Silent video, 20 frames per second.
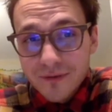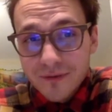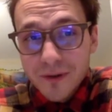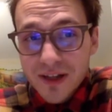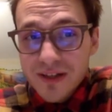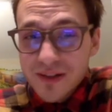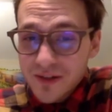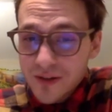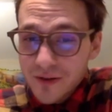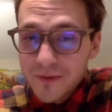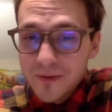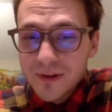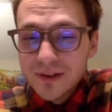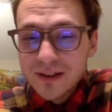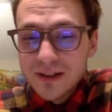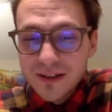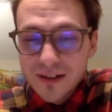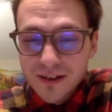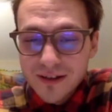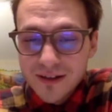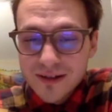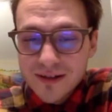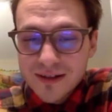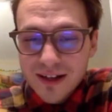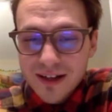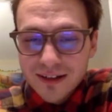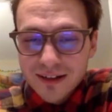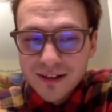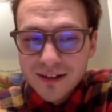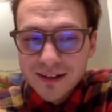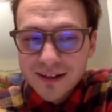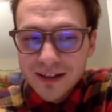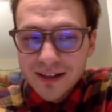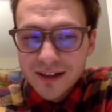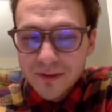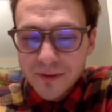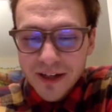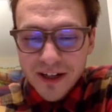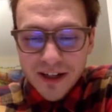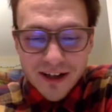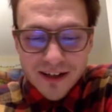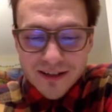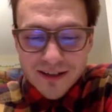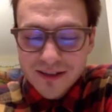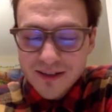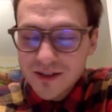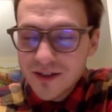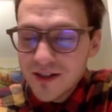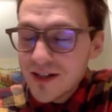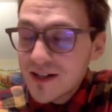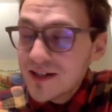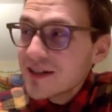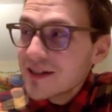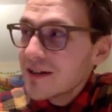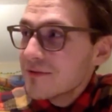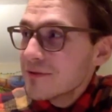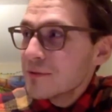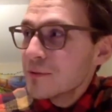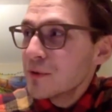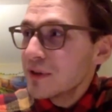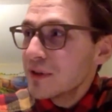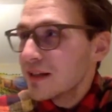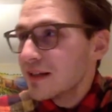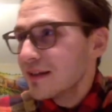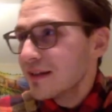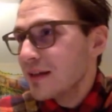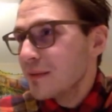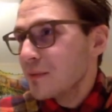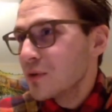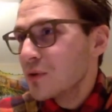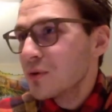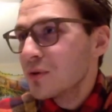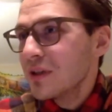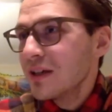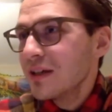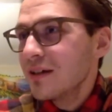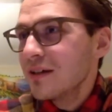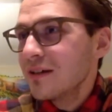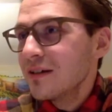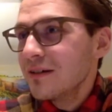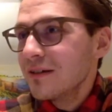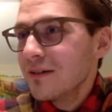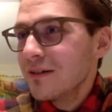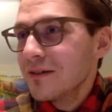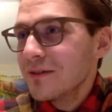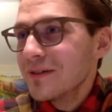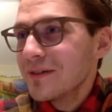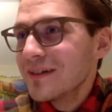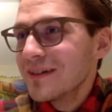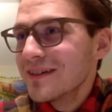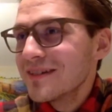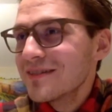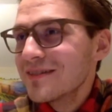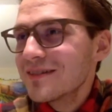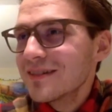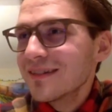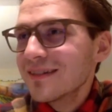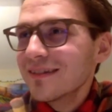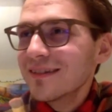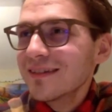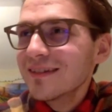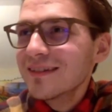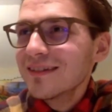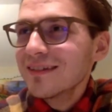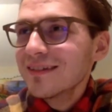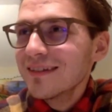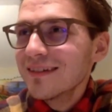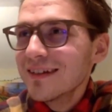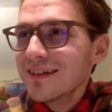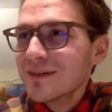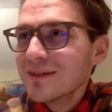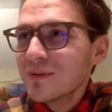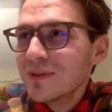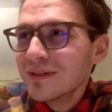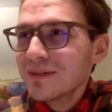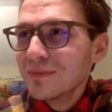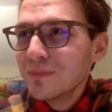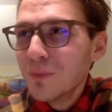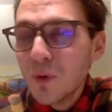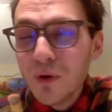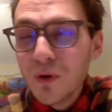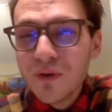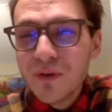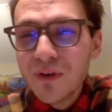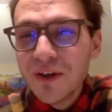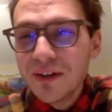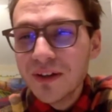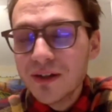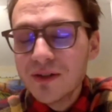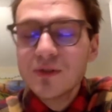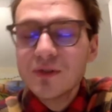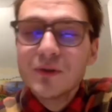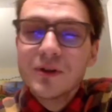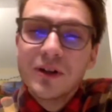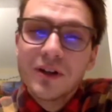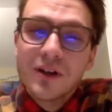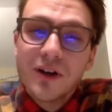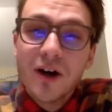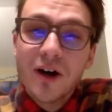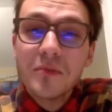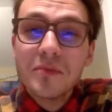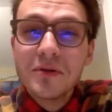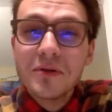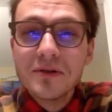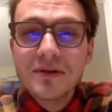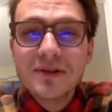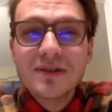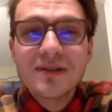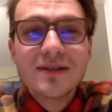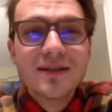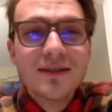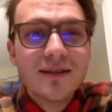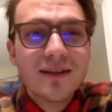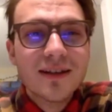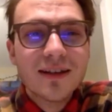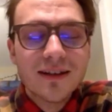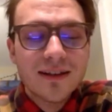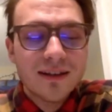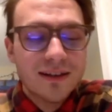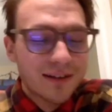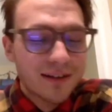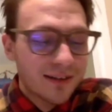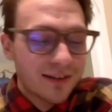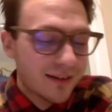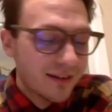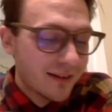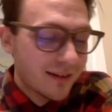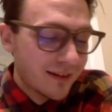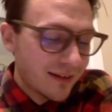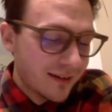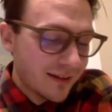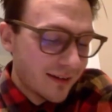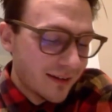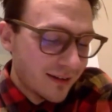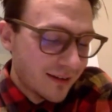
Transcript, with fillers: Yeah. Yeah, the phone cases are really nice. I like them. I suggest everyone get them who can. You know, it's one more thing that you can compost.